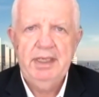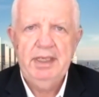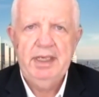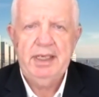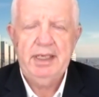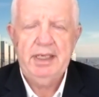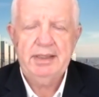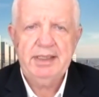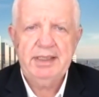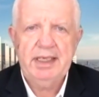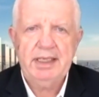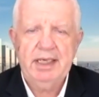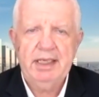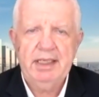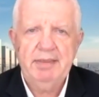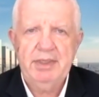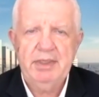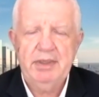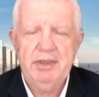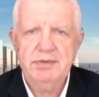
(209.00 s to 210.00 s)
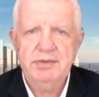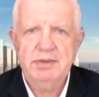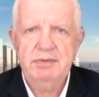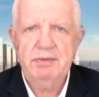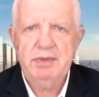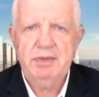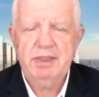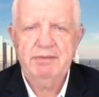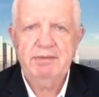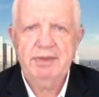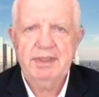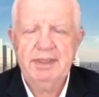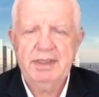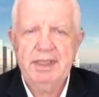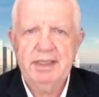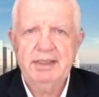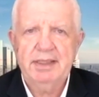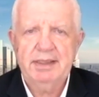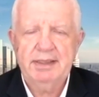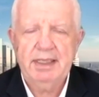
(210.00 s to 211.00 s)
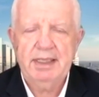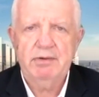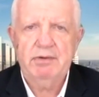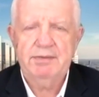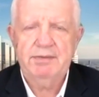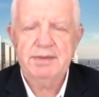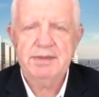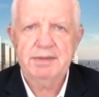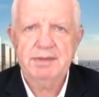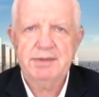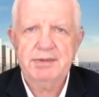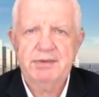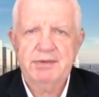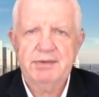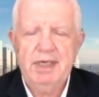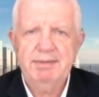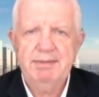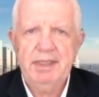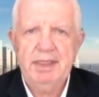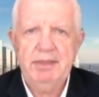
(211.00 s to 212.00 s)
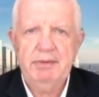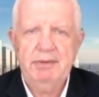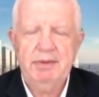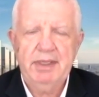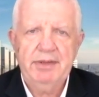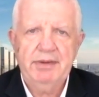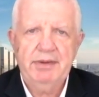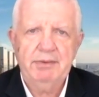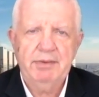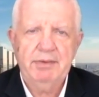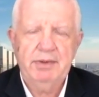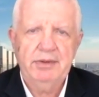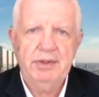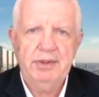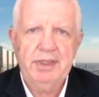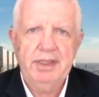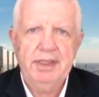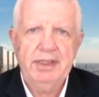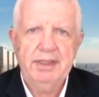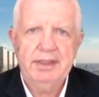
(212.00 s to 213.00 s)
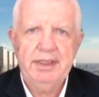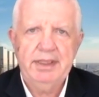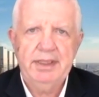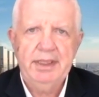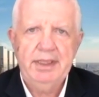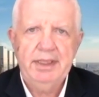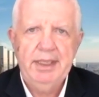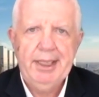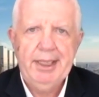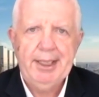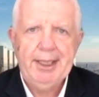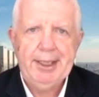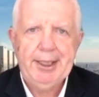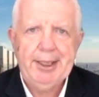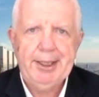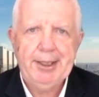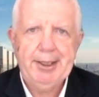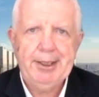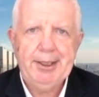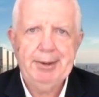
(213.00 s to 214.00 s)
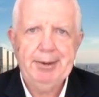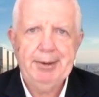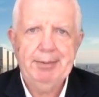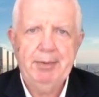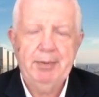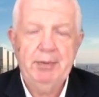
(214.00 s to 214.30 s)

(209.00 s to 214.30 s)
uh, tech IPOs and whatever that tend to get oversubscribed anywhere, I think we're looking at the um,